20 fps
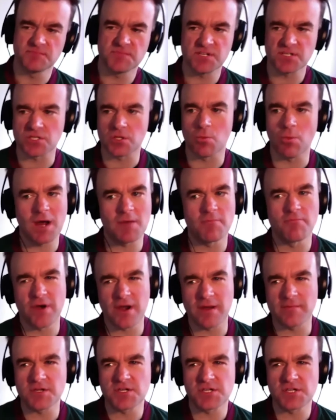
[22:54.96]
just the one
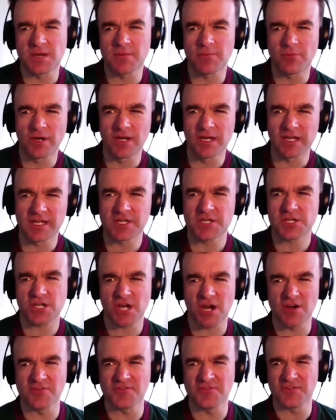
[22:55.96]
premiership really to
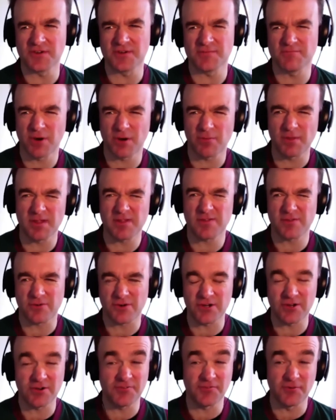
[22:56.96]
show for probably
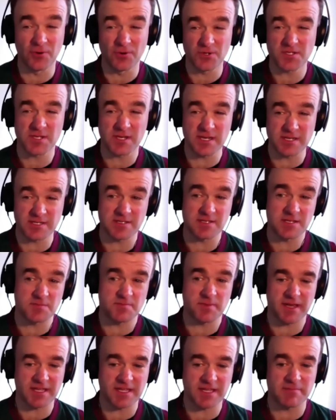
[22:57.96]
3 or 4 seasons as
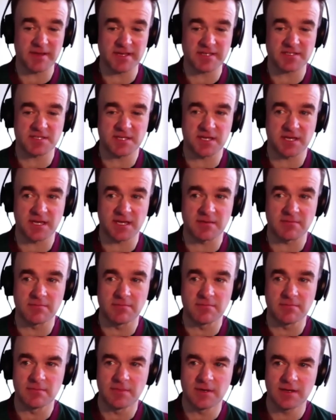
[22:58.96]
being the best team